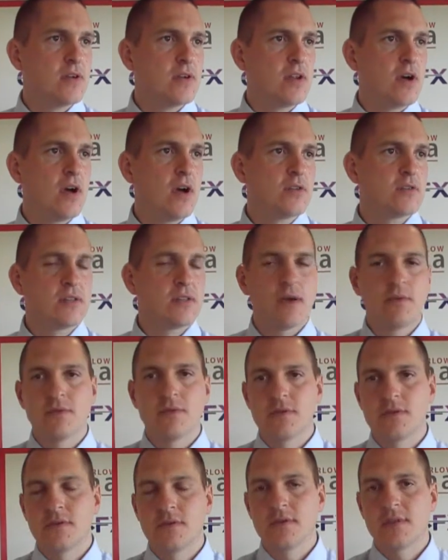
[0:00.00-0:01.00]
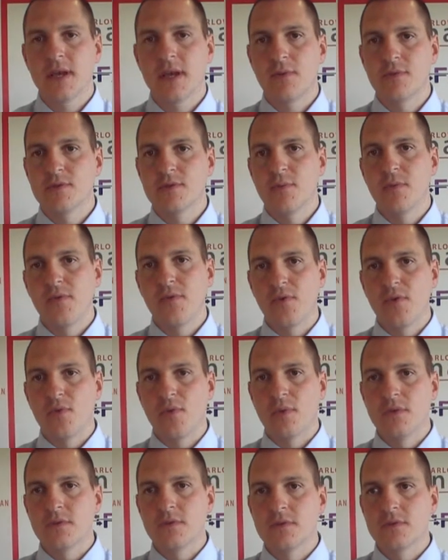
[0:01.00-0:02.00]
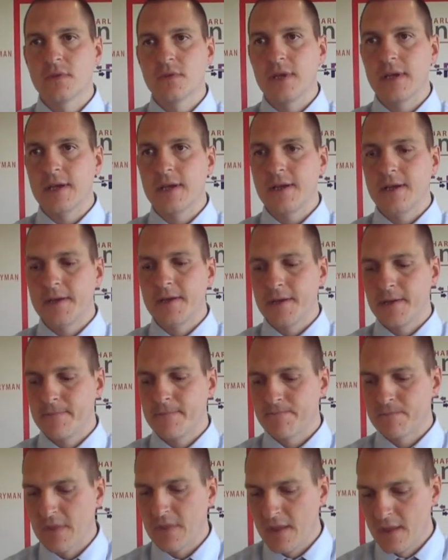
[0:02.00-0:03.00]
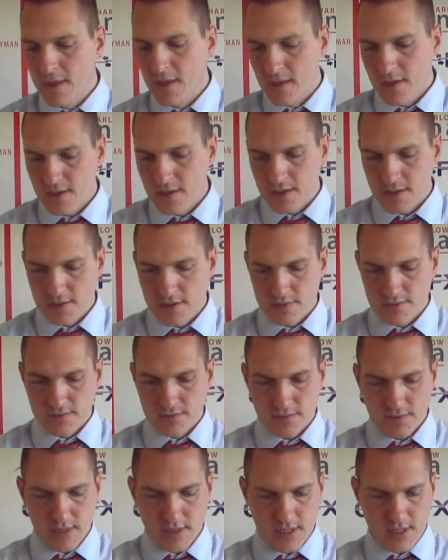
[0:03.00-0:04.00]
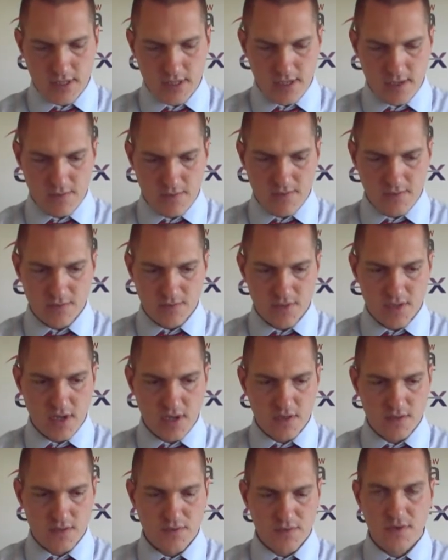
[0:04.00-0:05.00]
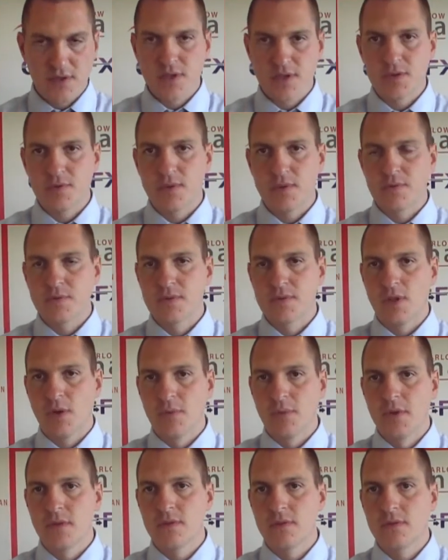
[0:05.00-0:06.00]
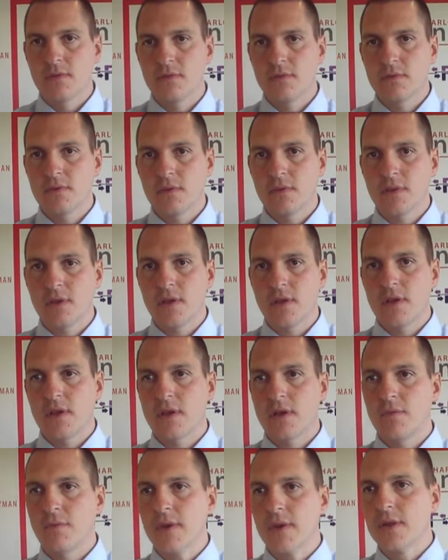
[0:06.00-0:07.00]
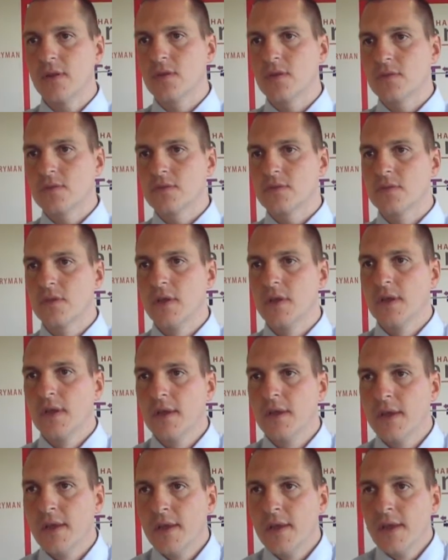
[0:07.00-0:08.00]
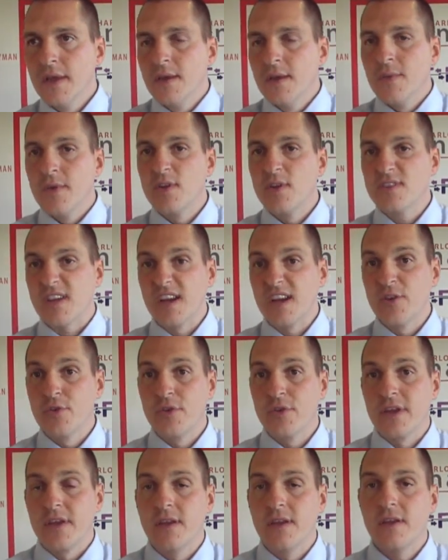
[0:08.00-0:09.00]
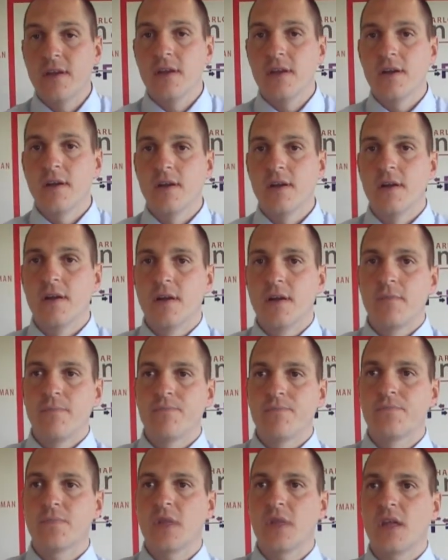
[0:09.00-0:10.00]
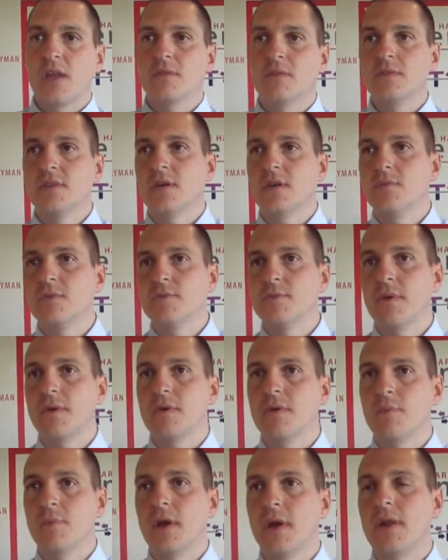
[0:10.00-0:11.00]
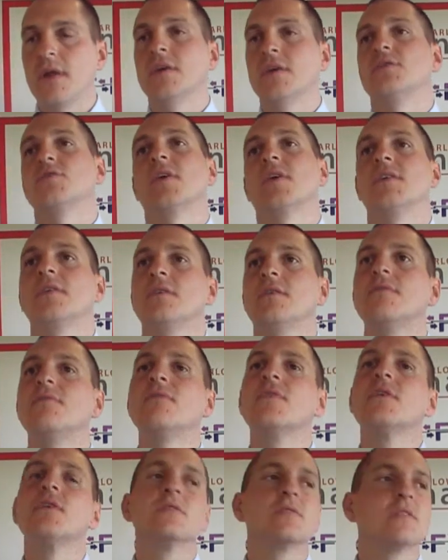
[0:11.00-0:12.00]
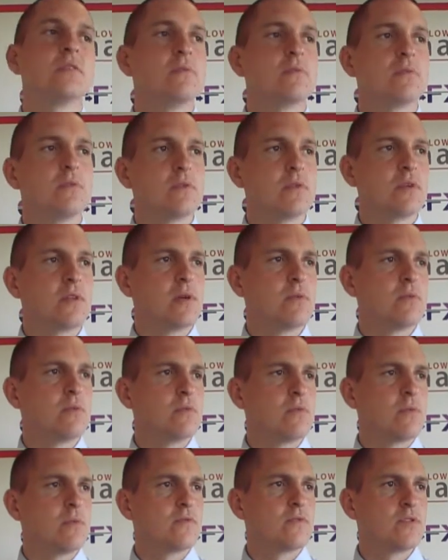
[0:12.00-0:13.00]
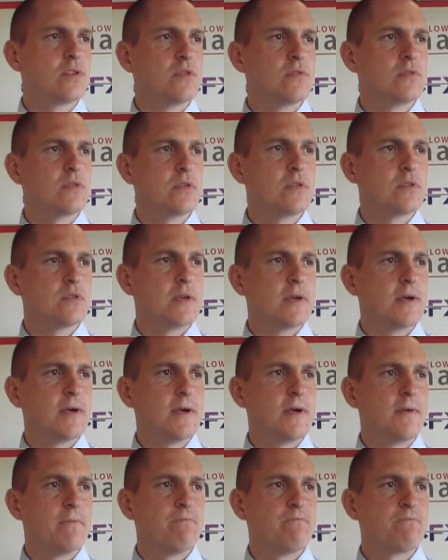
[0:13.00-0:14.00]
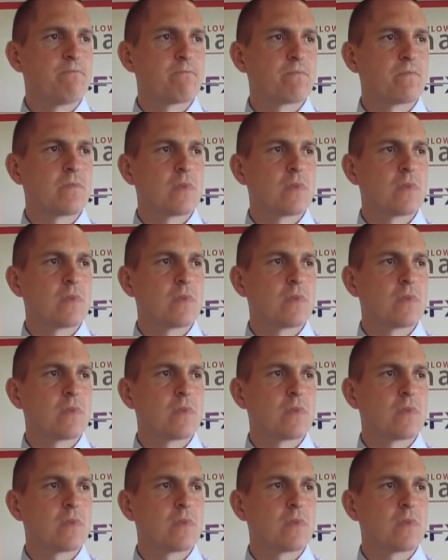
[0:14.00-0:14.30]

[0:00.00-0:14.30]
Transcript: You couldn't ask. That was that was a performance. Um, you know, from start to finish, we was dominant. we looked we looked hungry. Um, and you know, we spoke about it at training on Thursday. You know, with Tuesday's. Um,